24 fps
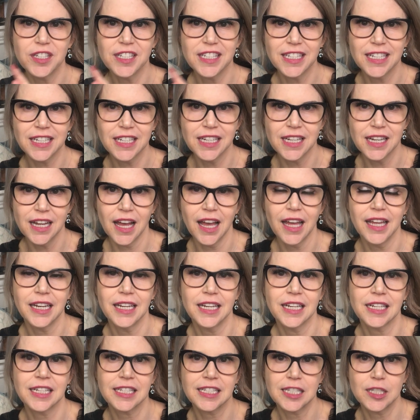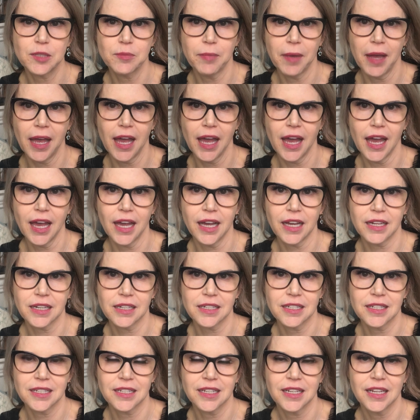did not
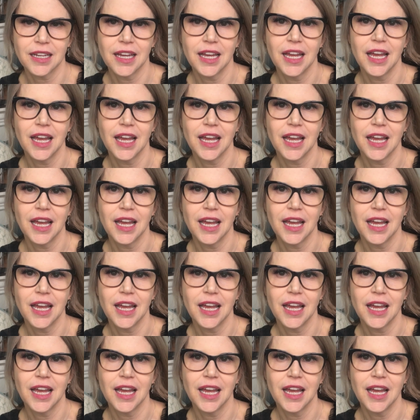expect